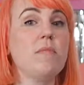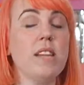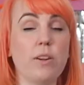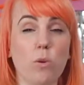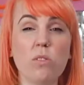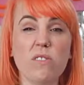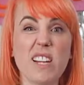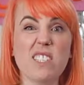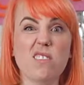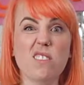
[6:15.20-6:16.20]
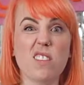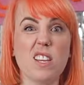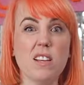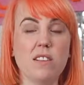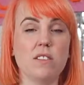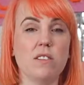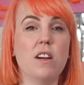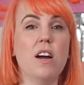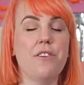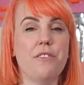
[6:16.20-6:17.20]
and all of that sort of thing.
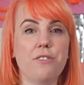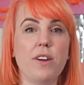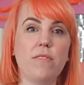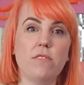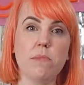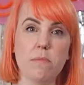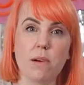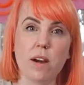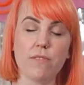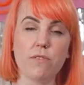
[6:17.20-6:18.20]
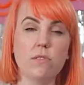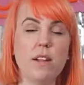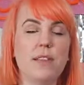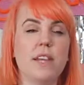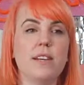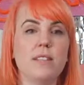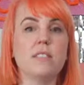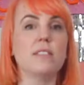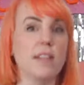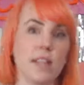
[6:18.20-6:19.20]
So you do have to be mindful, and there is
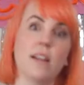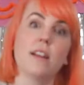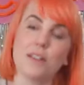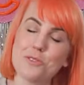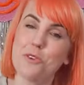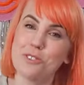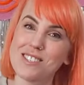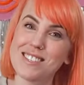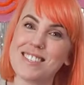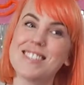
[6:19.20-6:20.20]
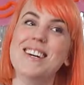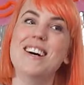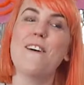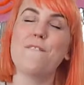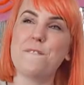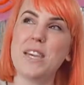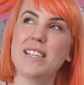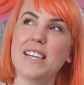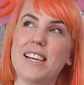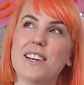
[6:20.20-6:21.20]
an, again, unconscious
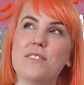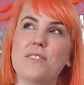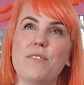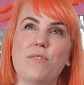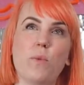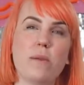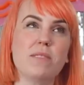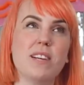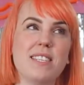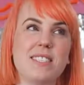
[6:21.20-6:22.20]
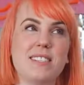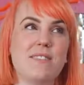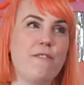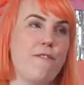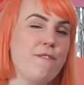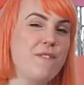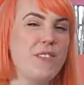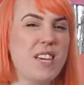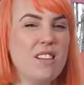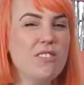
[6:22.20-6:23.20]
feeling if a website doesn't
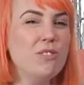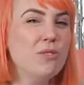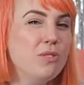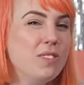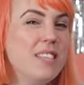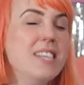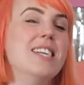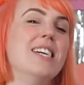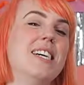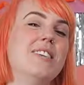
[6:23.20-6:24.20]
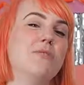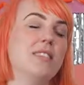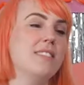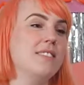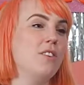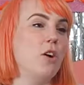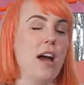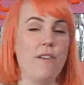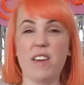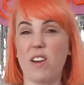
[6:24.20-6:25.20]
feel good or doesn't
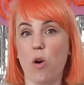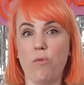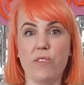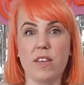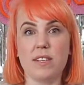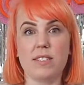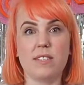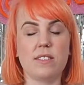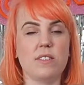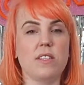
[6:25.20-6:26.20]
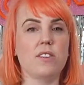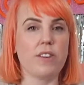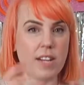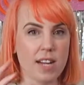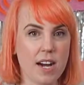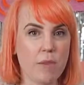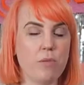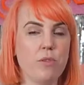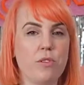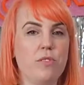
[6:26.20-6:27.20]
have that obvious credit card
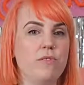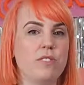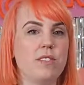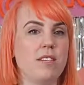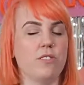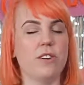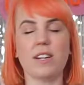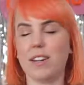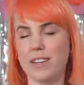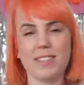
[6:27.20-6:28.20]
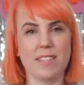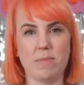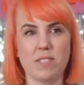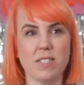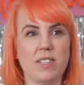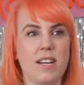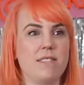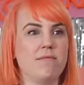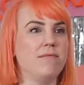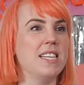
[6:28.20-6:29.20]
approved, credit card accepted
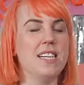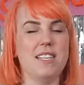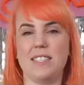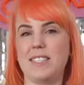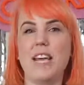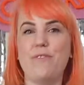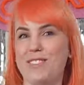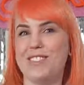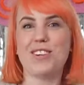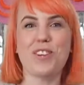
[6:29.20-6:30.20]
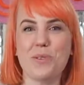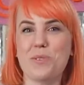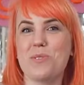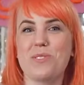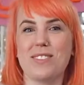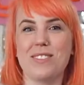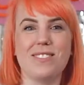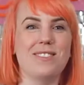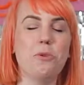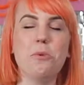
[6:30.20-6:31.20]
and safe and secure
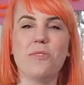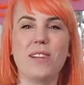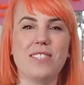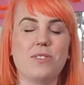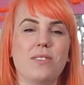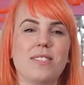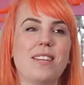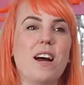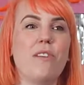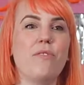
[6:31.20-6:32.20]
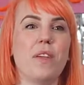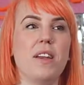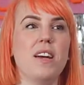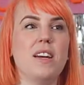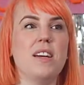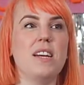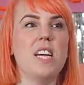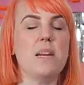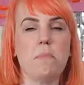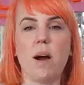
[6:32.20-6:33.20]
and all of that sort of stuff, that
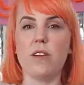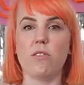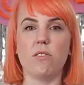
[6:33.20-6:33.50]
it might